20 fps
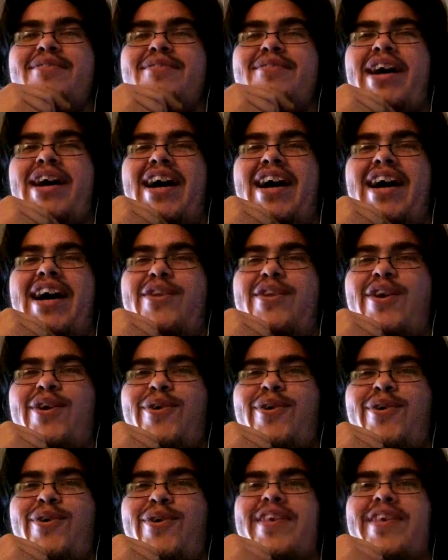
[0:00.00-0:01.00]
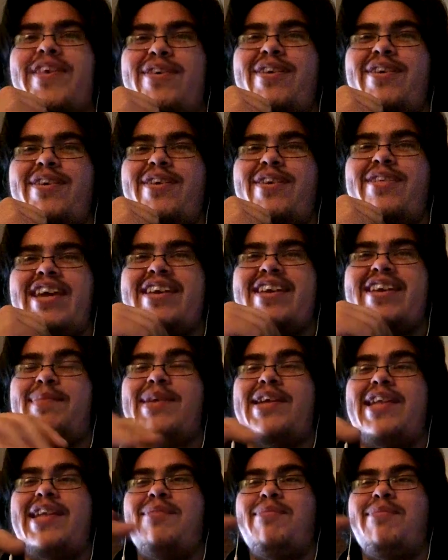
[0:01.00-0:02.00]
the Note 7, except they didn't
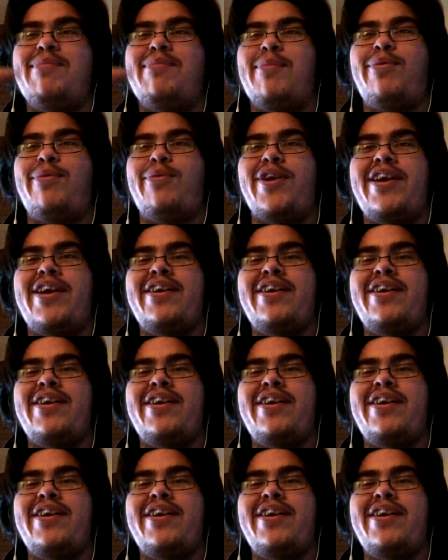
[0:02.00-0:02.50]
make it pretty?